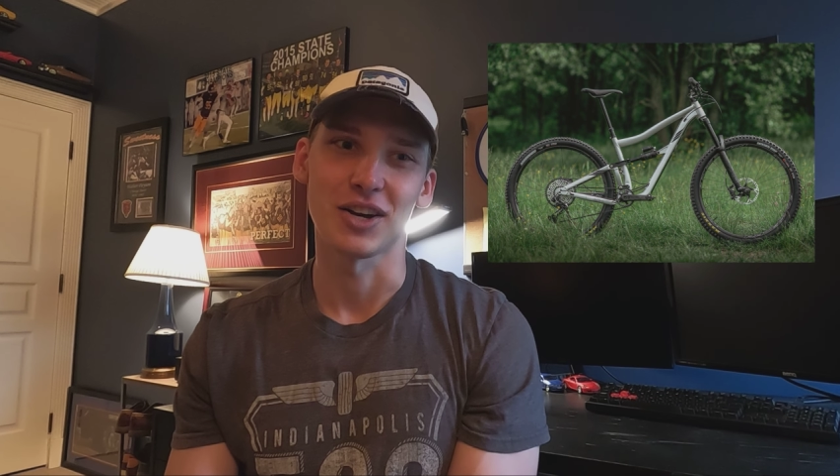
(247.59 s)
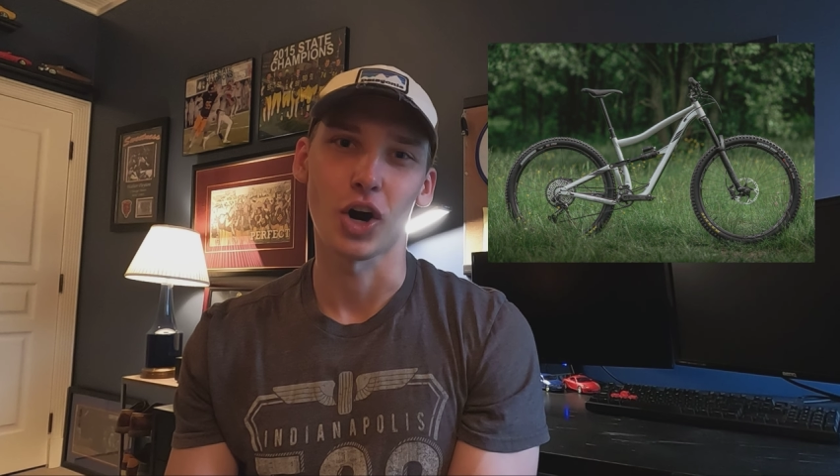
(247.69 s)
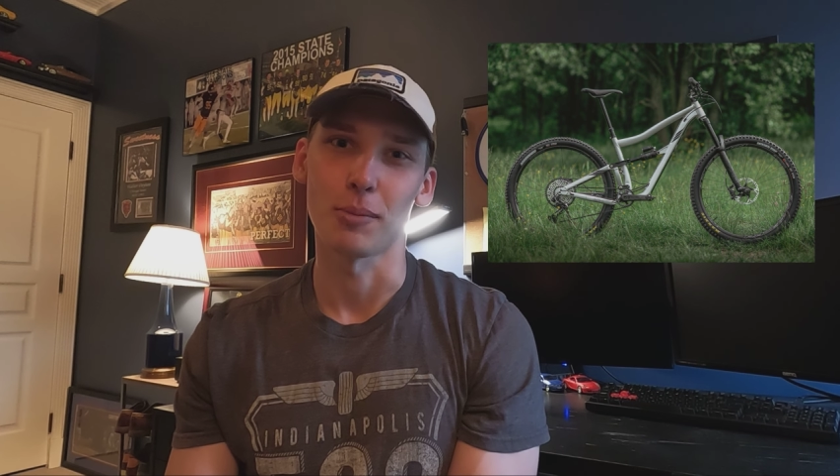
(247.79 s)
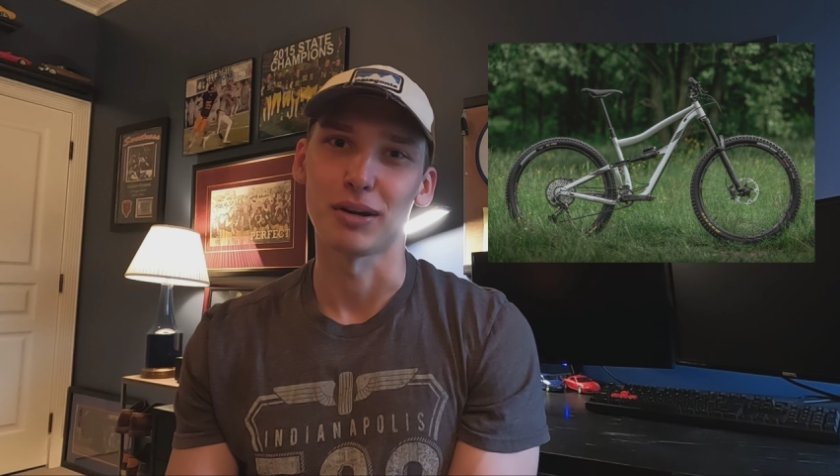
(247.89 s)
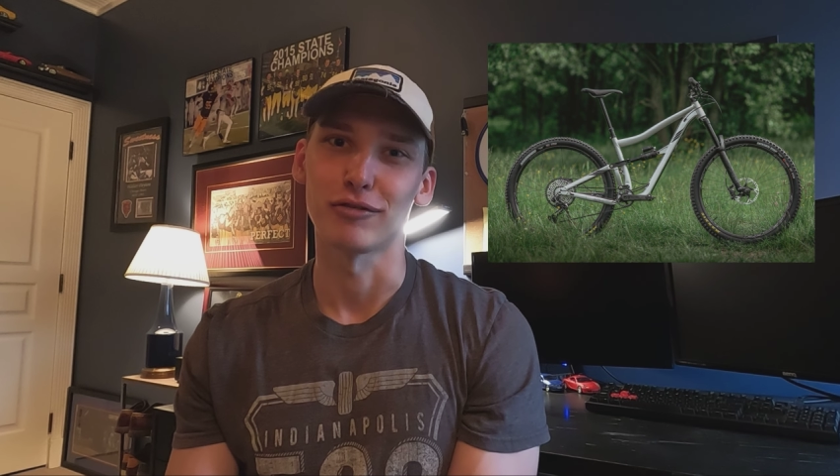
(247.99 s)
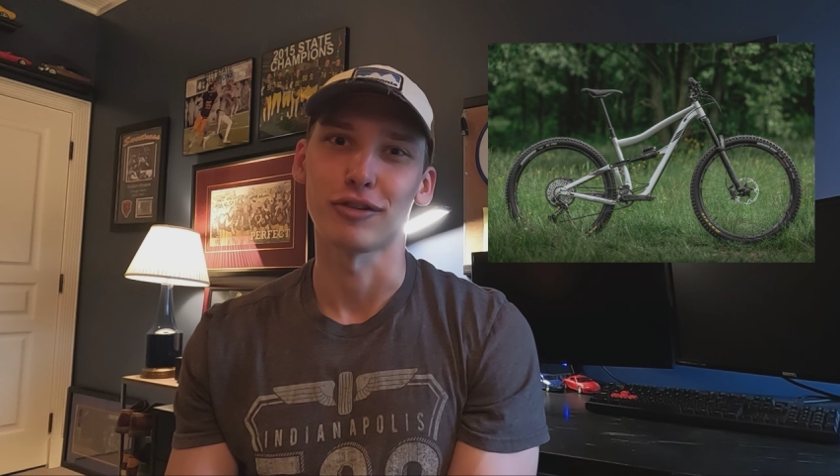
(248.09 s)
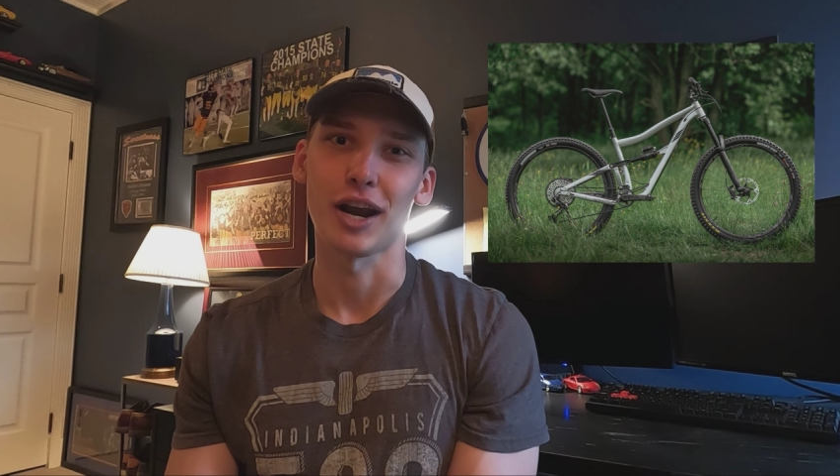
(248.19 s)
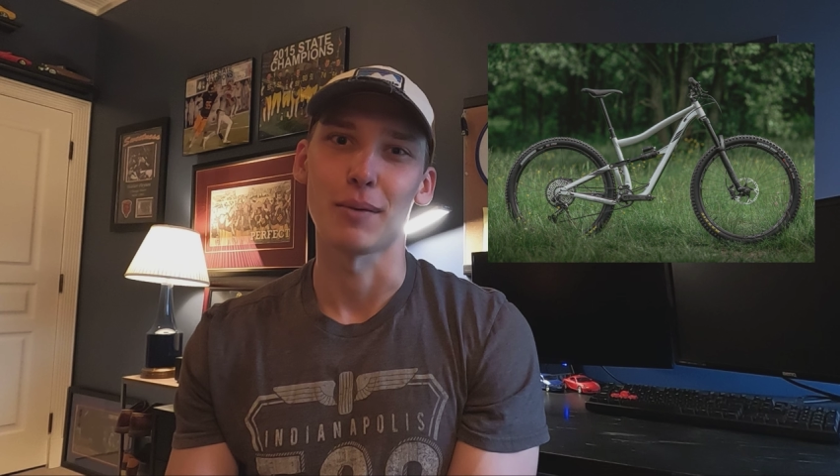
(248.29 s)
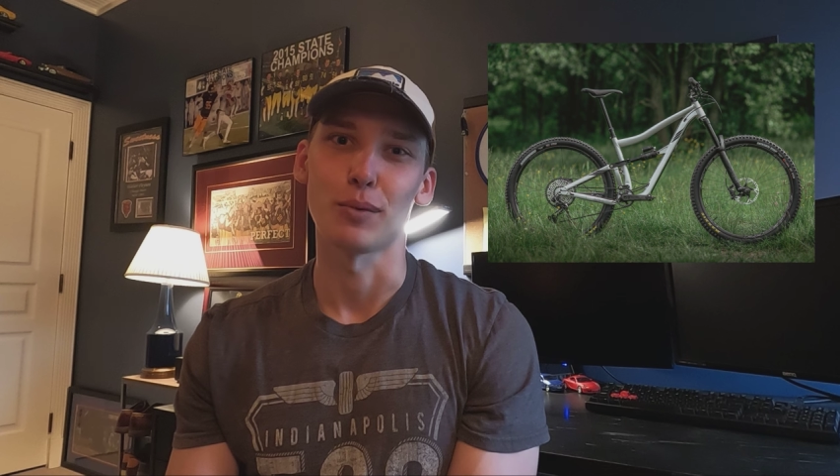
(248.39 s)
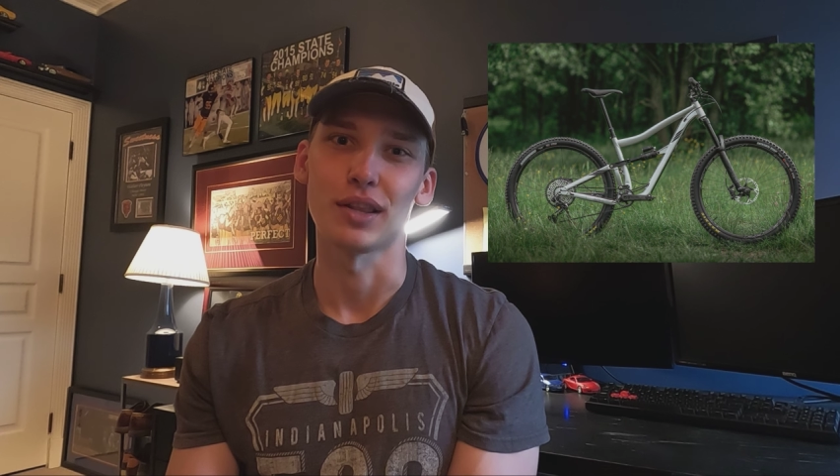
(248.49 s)
carbon
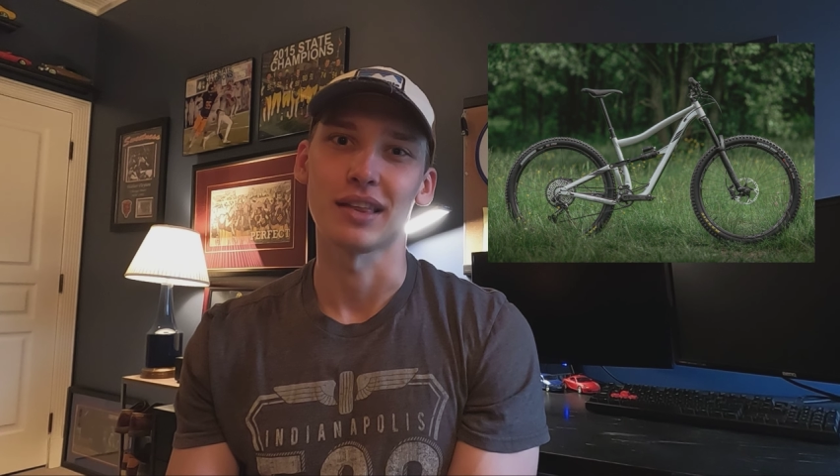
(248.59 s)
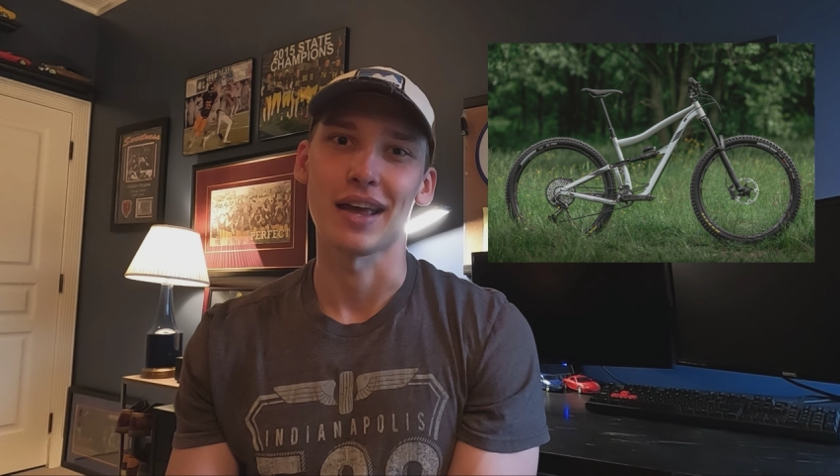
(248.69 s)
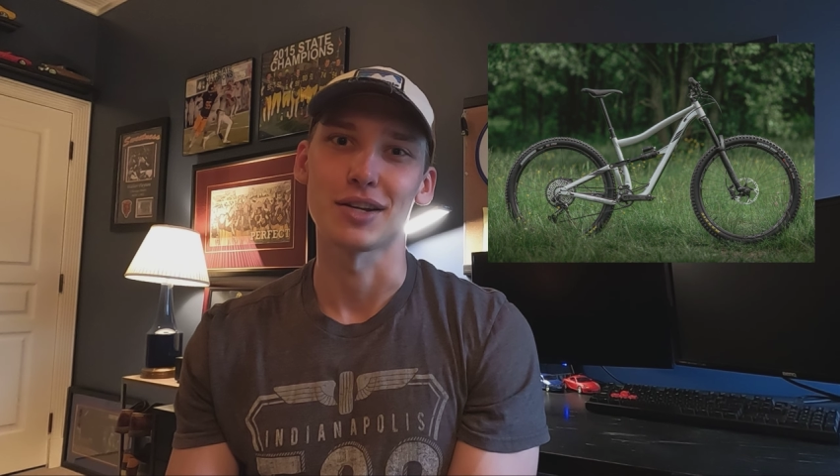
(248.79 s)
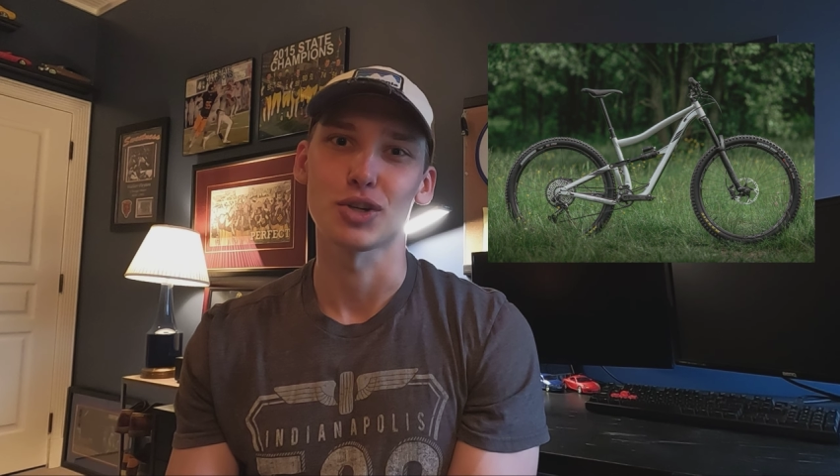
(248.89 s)
frame with a